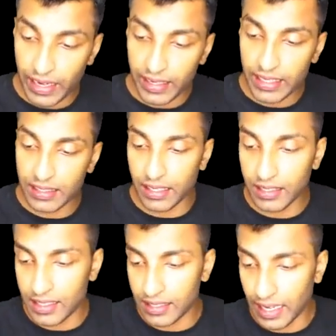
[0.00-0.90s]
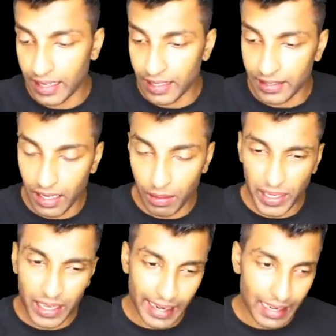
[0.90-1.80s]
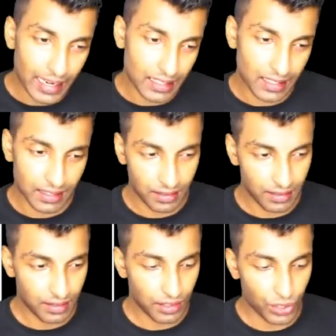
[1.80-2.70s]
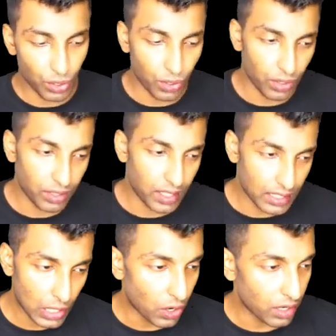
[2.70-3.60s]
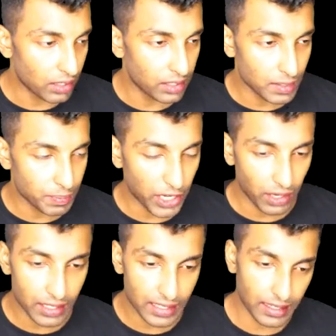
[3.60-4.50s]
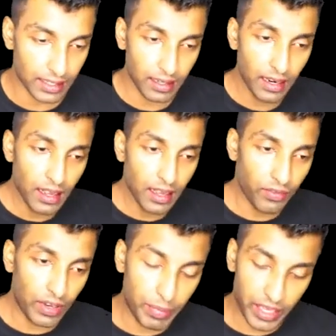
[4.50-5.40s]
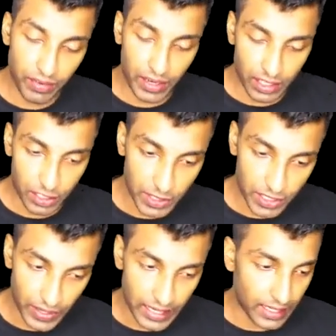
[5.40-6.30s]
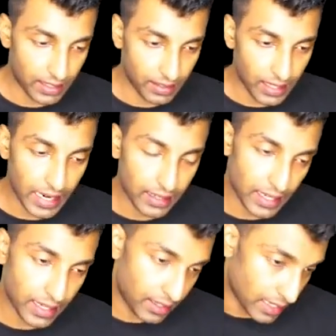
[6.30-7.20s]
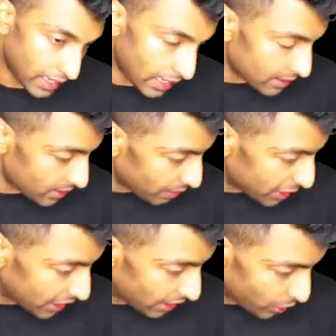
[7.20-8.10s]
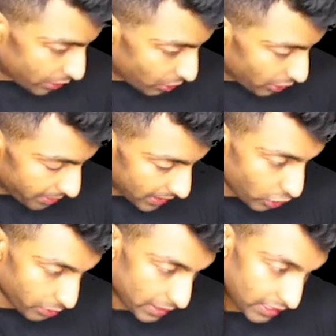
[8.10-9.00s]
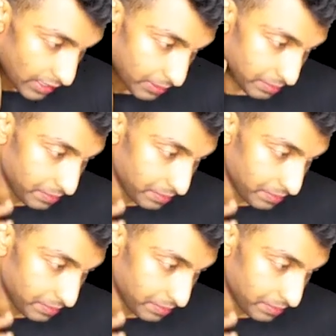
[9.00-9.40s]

Weightage is decided, there will be guidelines. So this loan, this particular sector will be given this much weightage. The guidelines will be there automatically.